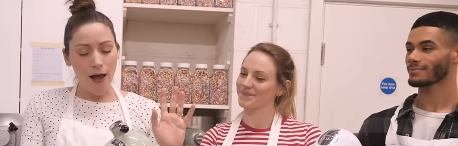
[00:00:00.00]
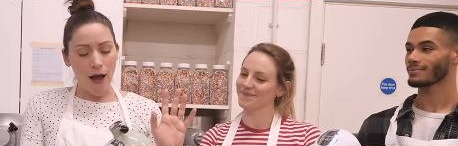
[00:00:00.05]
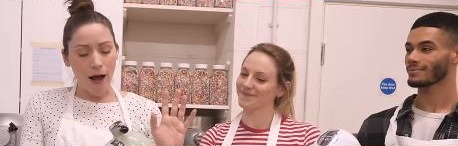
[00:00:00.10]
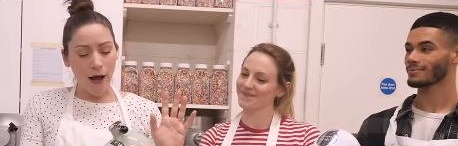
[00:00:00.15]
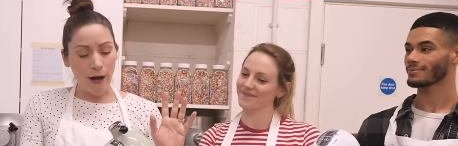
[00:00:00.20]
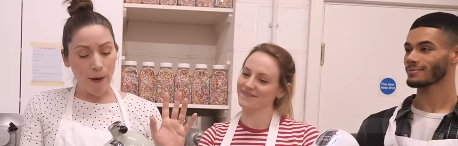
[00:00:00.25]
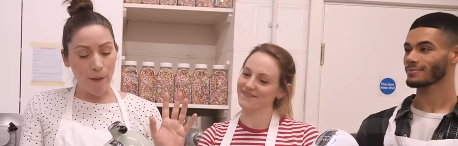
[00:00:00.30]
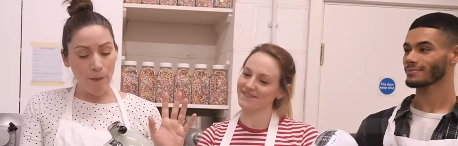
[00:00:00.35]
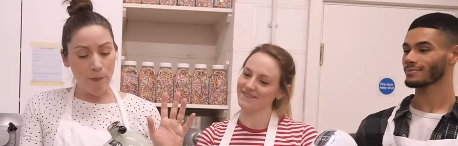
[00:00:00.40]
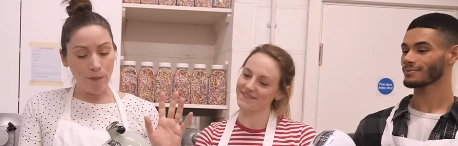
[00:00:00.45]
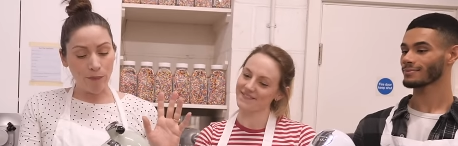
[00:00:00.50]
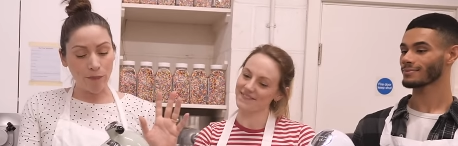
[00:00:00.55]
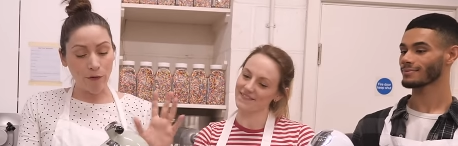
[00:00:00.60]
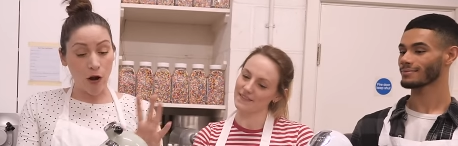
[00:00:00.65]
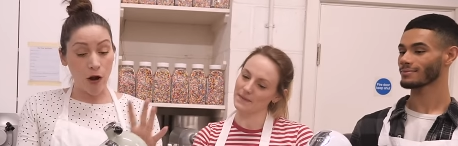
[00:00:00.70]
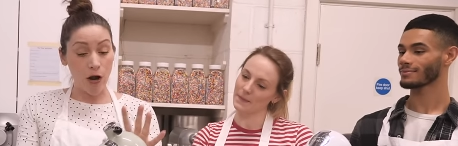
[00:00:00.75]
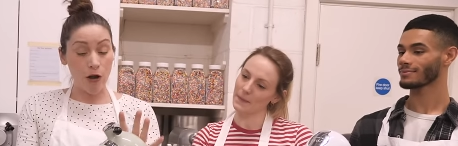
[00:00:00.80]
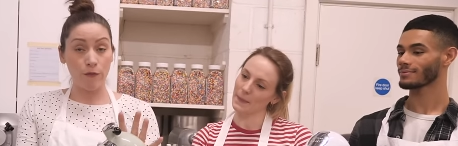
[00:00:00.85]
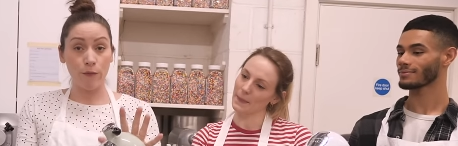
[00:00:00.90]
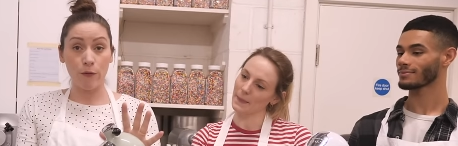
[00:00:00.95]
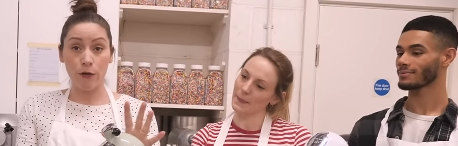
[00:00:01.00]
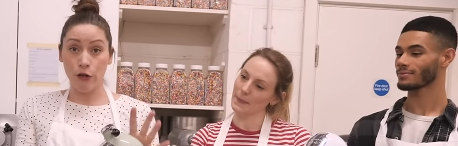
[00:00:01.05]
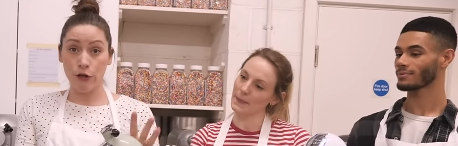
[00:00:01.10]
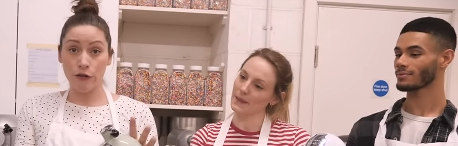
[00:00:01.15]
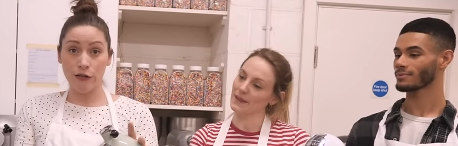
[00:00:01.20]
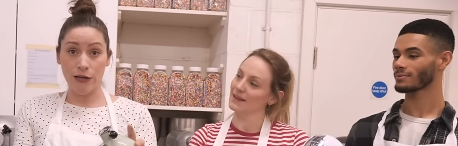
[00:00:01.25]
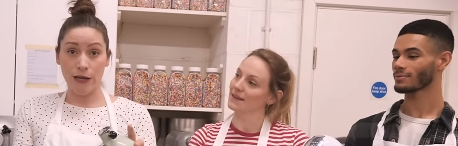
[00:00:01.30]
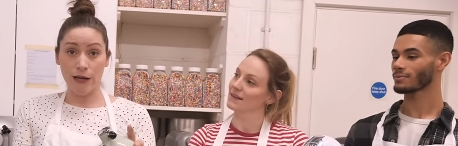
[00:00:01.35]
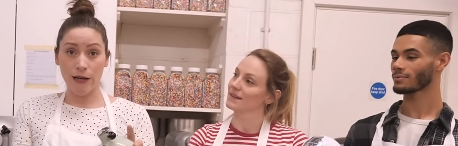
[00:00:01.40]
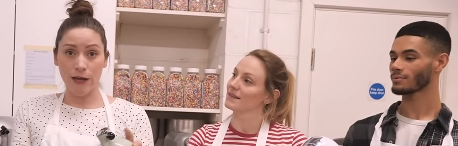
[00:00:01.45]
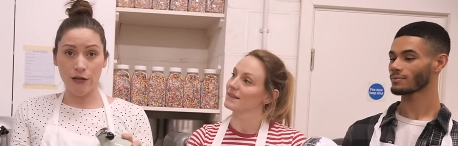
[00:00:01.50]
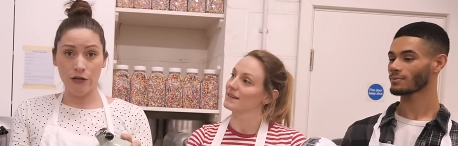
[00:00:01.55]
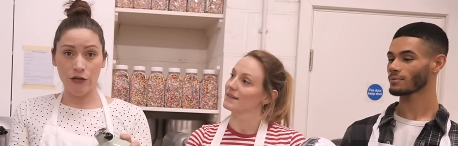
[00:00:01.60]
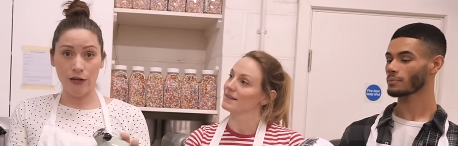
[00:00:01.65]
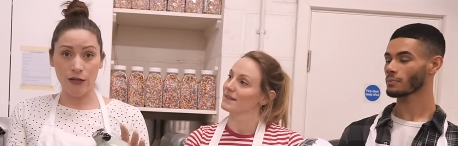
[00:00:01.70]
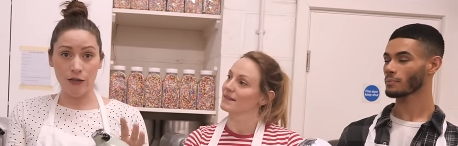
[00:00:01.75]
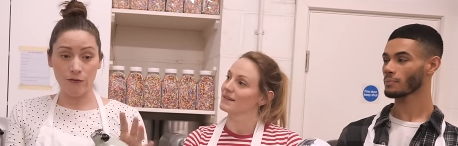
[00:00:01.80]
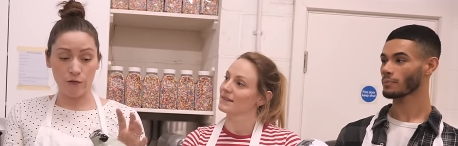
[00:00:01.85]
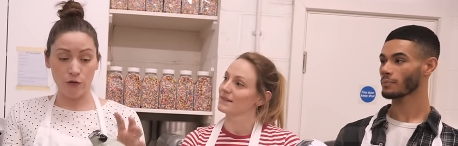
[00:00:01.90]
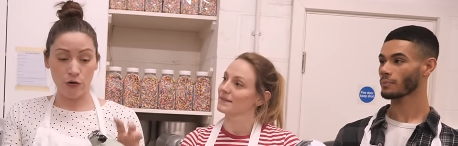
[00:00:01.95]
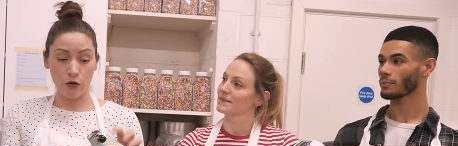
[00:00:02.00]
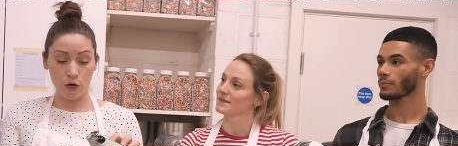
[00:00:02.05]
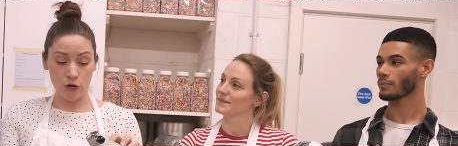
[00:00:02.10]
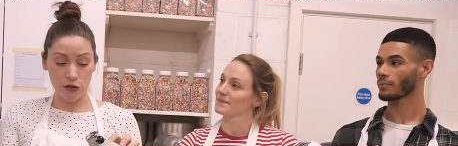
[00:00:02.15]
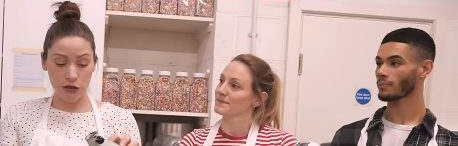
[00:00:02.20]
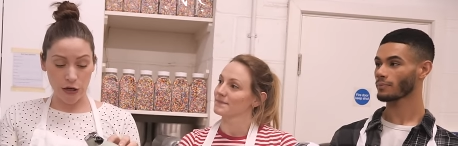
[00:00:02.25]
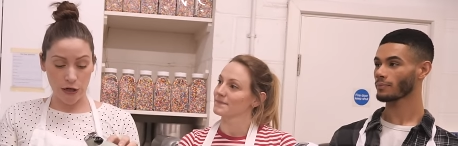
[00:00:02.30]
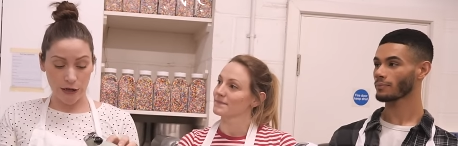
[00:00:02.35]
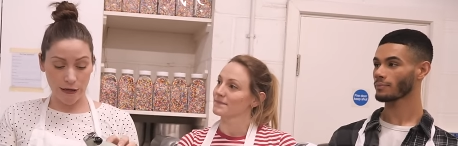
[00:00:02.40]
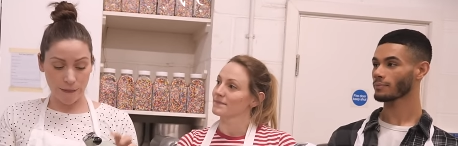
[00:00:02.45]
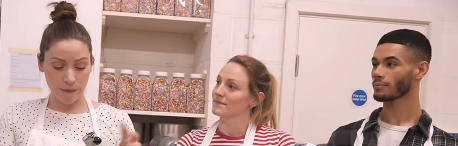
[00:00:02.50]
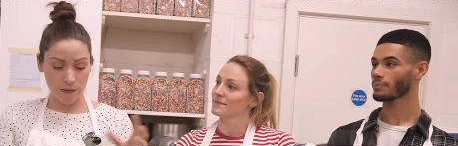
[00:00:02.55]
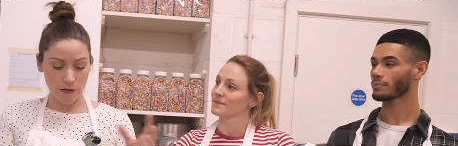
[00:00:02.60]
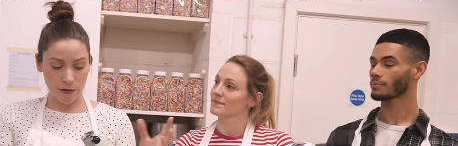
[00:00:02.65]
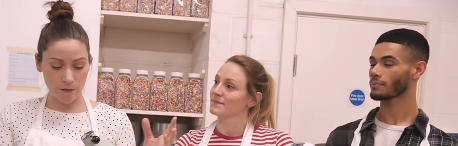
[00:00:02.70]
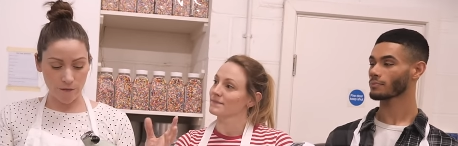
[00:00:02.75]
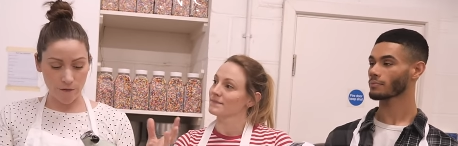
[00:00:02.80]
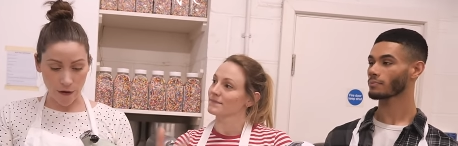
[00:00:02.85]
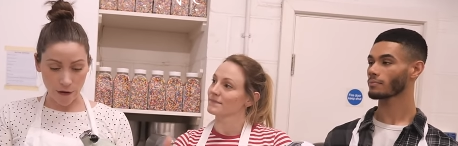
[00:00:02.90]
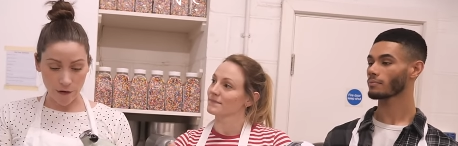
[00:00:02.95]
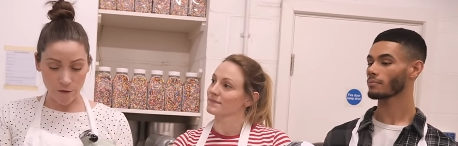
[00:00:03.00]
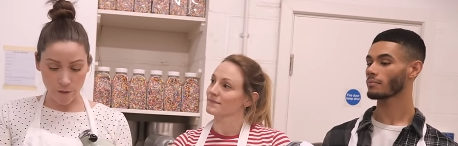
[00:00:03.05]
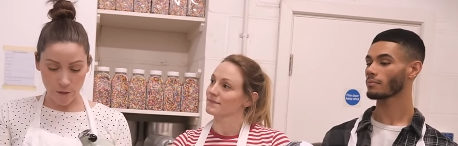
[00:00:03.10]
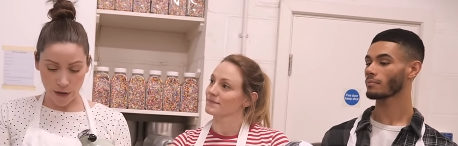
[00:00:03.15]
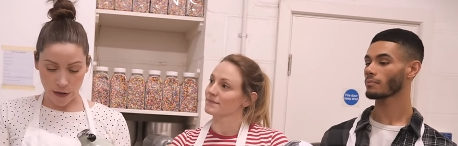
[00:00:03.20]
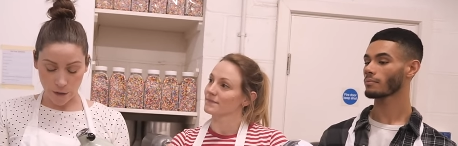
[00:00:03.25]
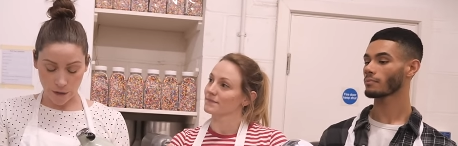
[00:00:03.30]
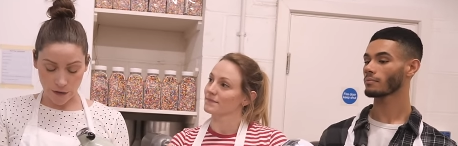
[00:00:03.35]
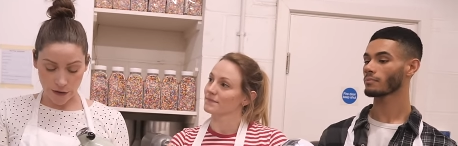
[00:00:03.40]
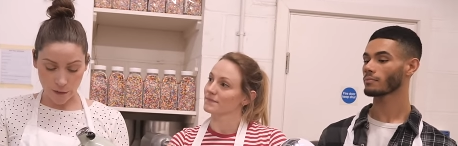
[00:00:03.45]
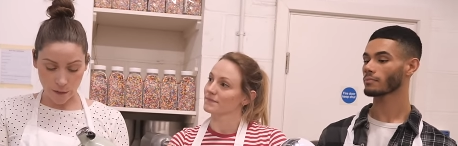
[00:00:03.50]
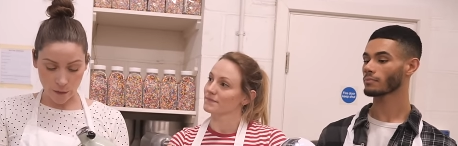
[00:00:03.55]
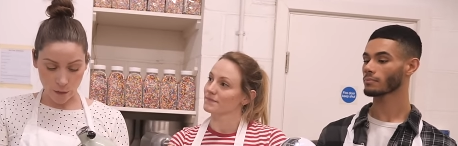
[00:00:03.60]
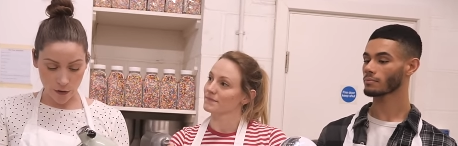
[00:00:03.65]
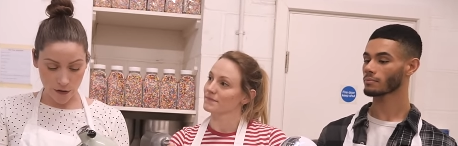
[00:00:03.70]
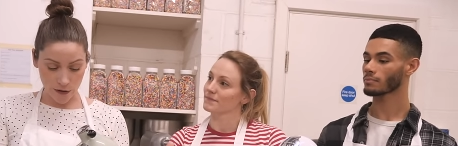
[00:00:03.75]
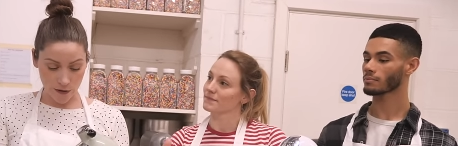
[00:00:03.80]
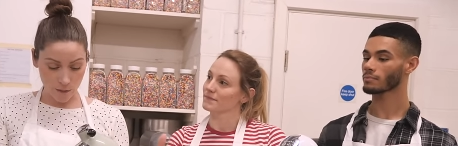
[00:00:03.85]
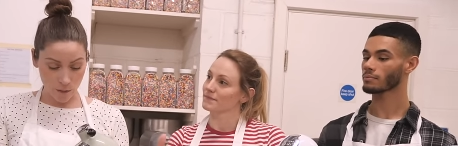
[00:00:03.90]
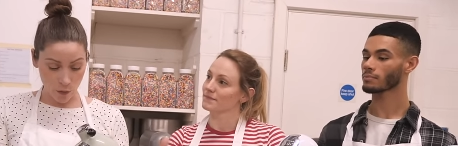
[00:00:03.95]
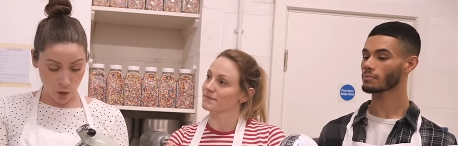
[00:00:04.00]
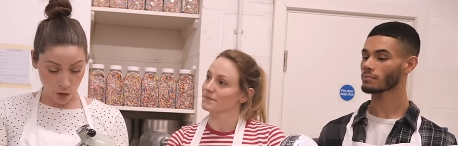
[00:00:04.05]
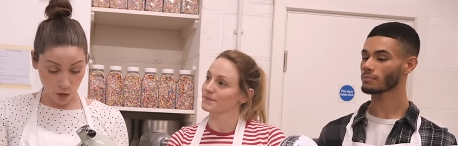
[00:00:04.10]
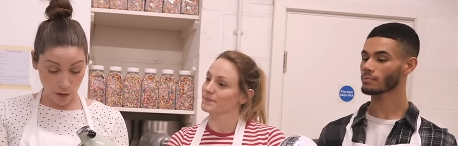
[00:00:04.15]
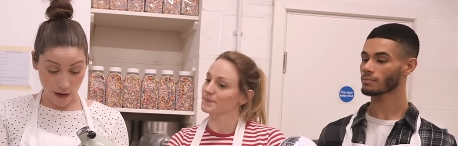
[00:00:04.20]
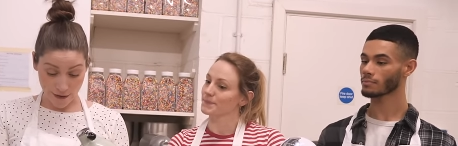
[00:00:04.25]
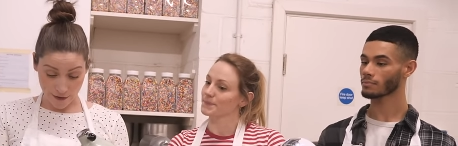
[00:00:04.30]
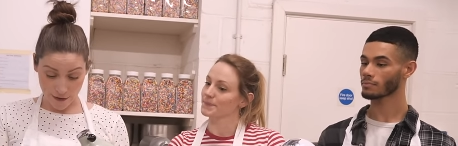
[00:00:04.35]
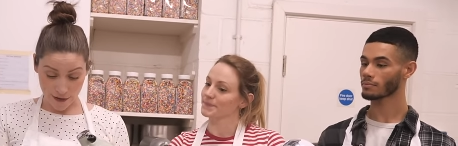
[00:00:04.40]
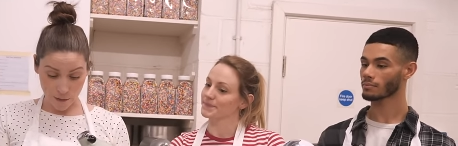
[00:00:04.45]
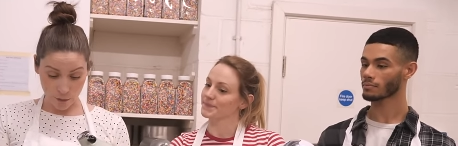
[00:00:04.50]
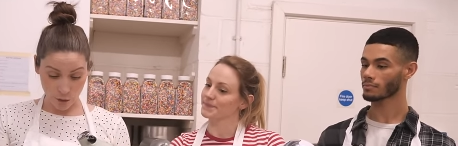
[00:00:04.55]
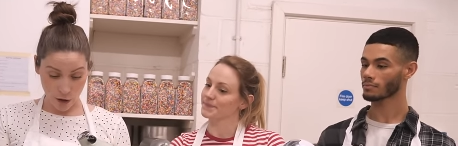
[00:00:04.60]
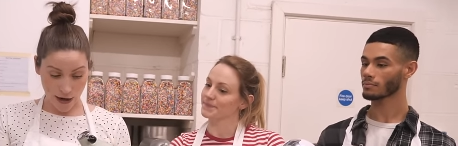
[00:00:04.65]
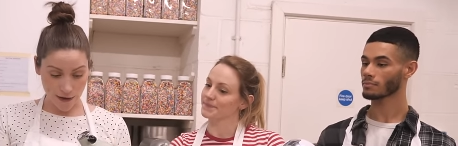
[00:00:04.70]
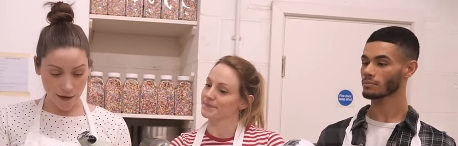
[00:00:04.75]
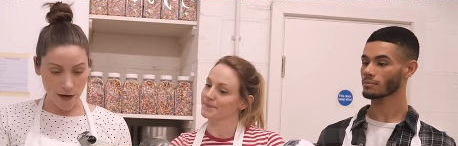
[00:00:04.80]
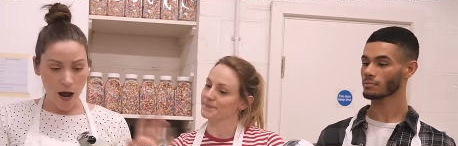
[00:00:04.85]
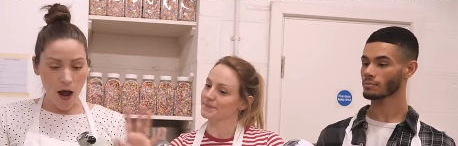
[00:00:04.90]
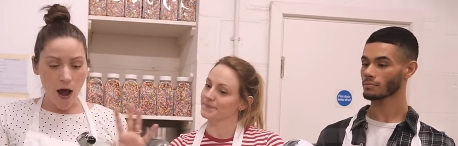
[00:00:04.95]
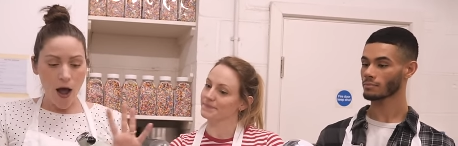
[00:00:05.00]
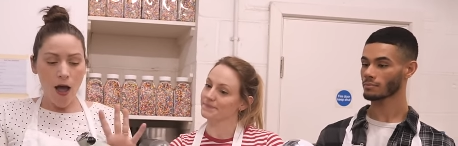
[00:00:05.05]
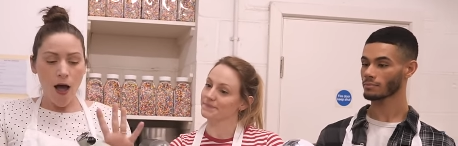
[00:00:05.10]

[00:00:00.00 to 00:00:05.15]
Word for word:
Speaker 1: Um, I've been using KitchenAids for a long time, so I'm very familiar with this, with this model and this brand.